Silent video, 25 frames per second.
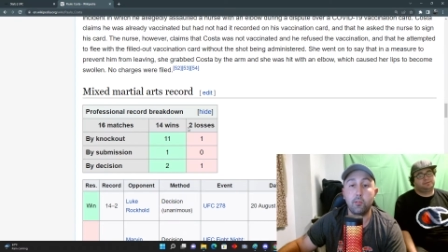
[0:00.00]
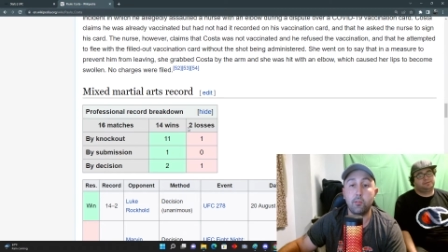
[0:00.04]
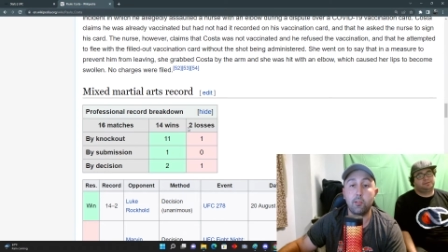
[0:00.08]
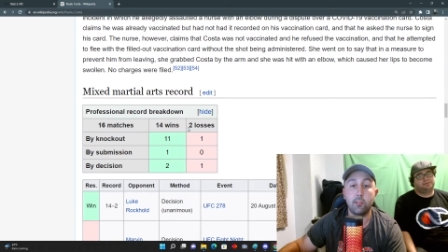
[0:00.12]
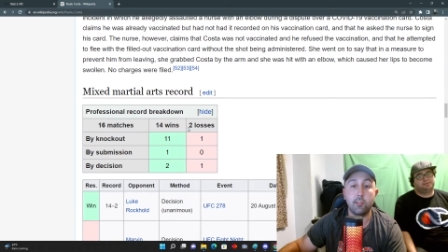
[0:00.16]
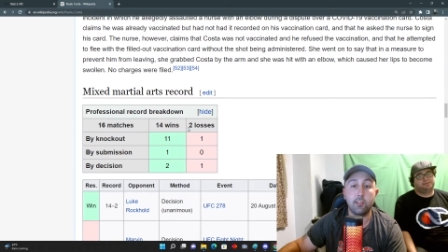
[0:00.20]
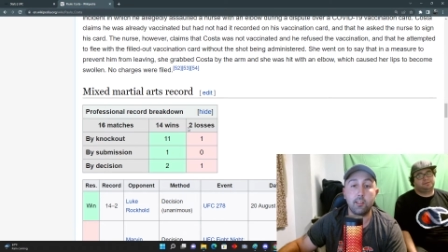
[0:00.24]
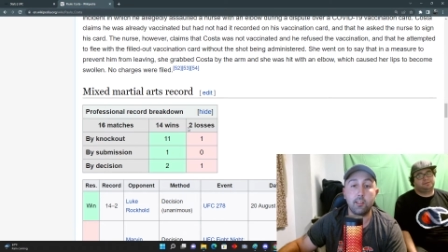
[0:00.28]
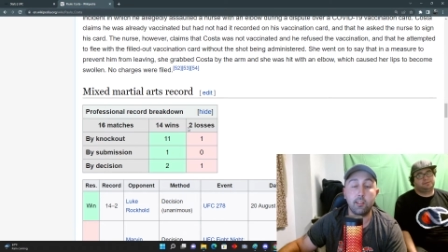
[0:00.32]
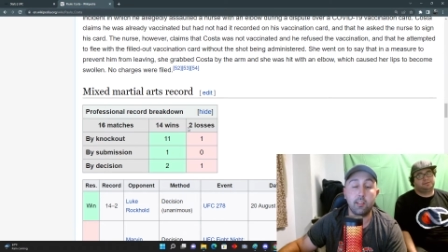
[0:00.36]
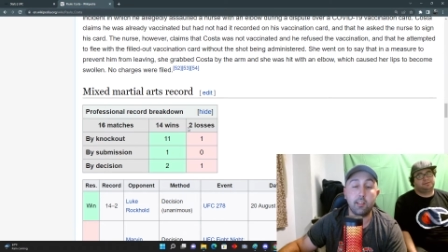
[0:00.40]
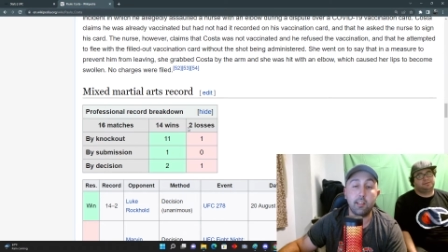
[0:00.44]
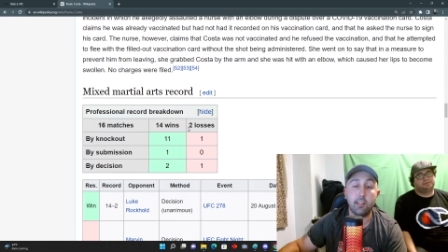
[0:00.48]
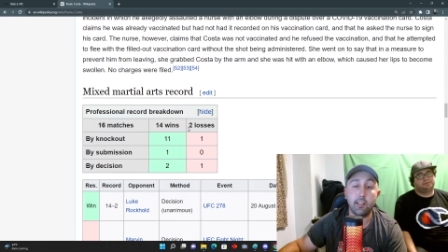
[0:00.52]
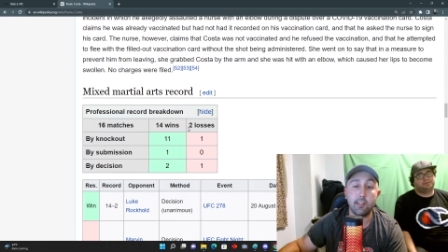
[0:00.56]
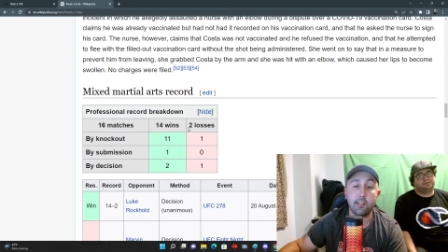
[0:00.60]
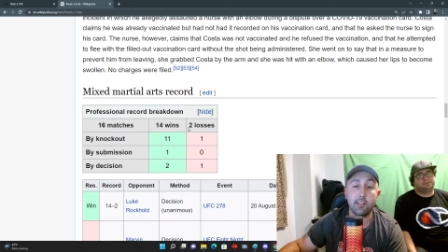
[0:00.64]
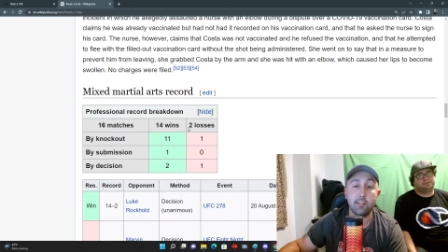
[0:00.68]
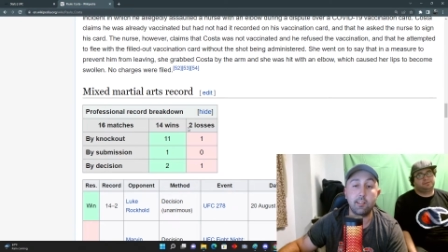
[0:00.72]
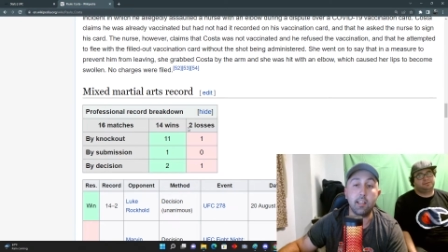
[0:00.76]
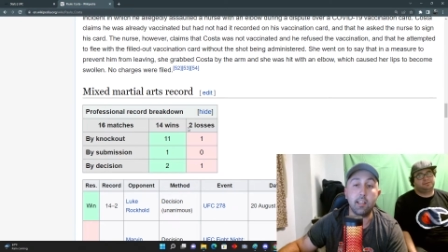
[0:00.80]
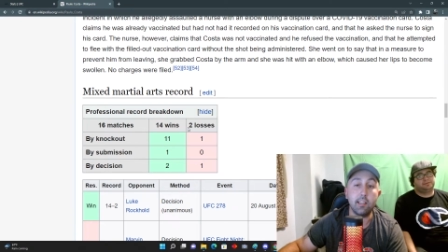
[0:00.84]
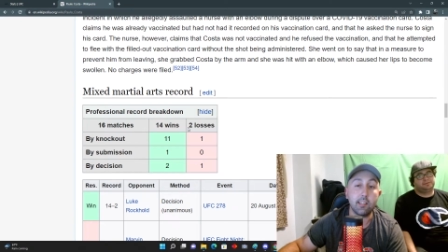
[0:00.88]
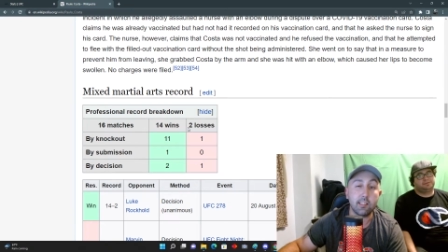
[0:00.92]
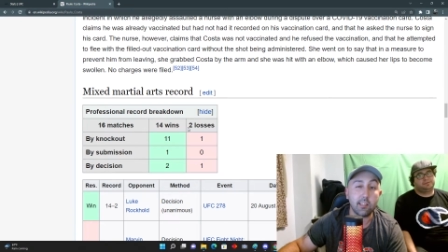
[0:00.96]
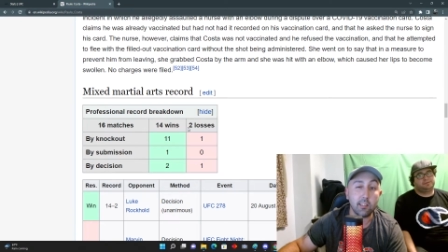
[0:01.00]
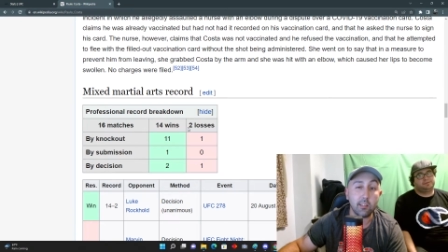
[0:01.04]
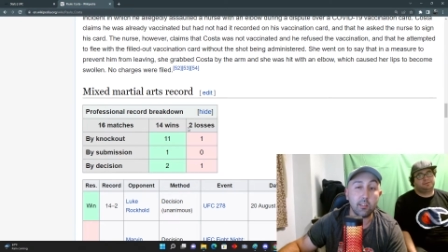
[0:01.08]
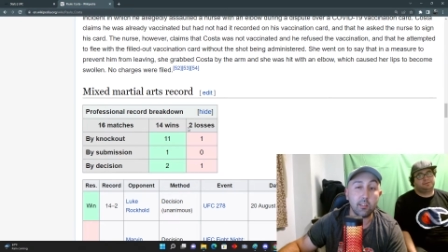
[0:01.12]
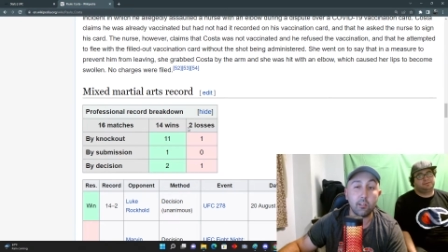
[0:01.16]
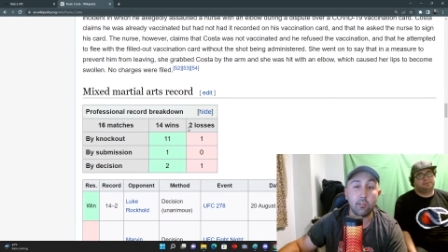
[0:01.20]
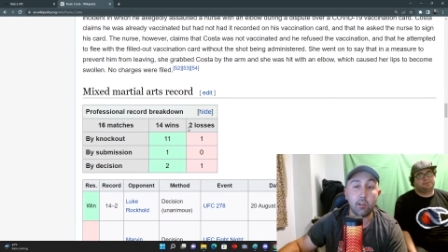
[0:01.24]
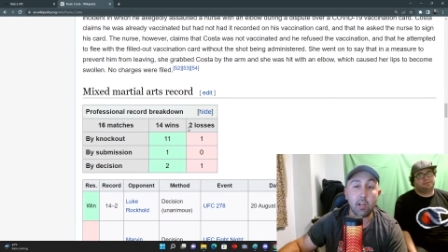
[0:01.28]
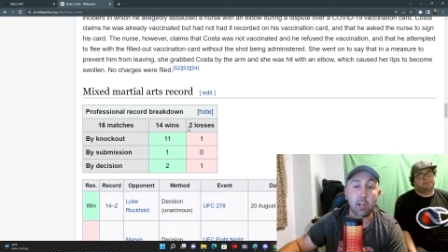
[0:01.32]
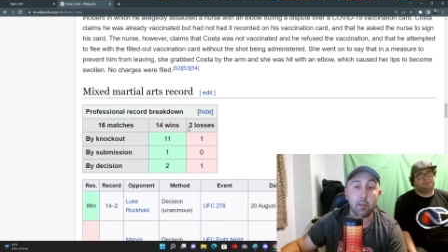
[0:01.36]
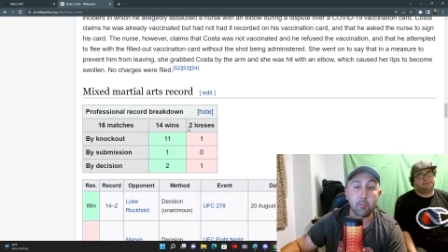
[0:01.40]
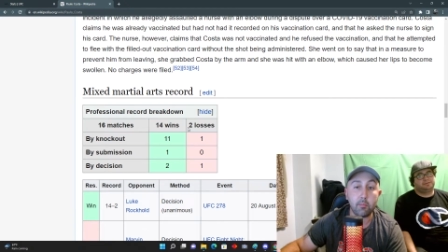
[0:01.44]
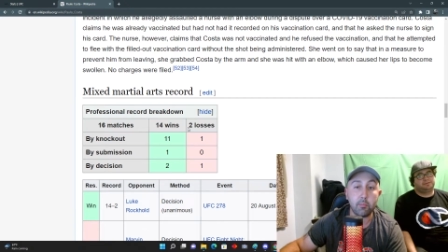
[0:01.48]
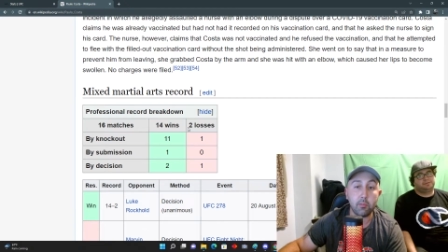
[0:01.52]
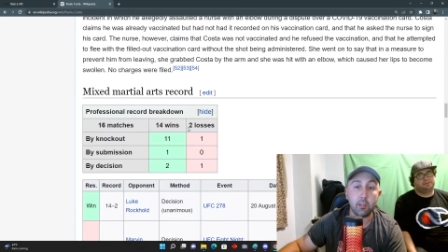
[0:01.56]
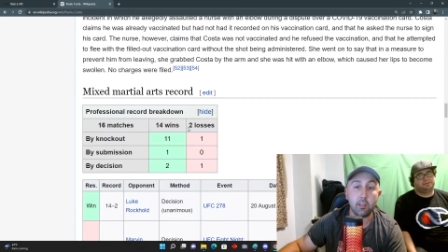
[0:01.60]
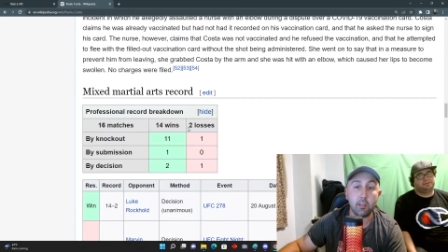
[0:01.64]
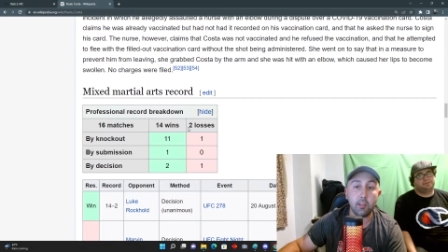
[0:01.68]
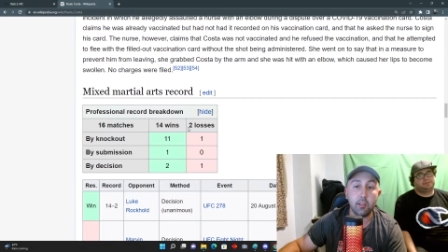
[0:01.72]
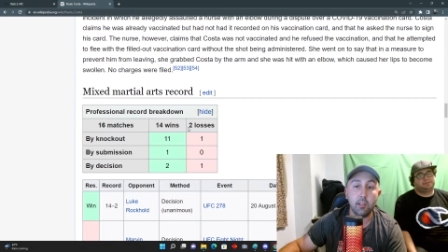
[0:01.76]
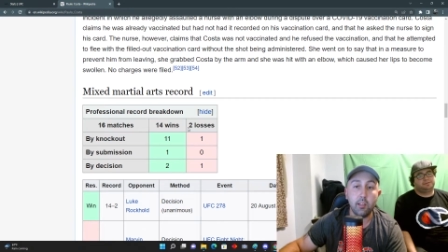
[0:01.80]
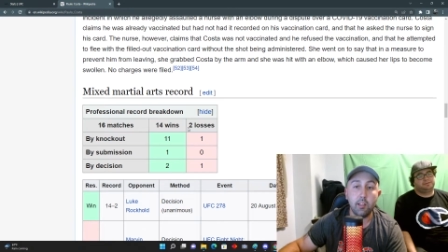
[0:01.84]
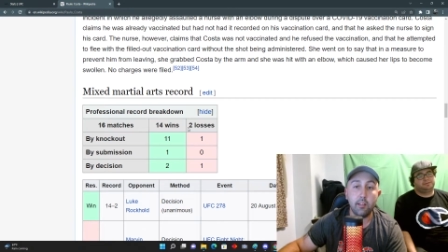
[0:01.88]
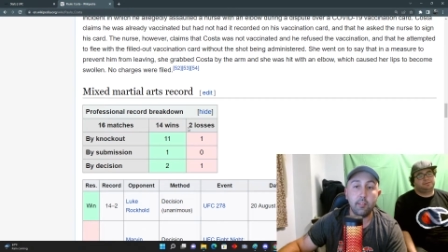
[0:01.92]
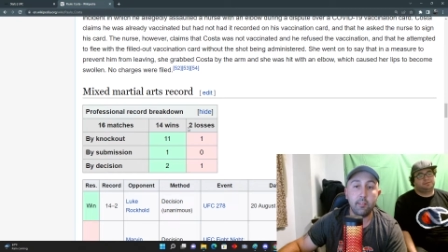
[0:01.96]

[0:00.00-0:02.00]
was like he has decent grappling,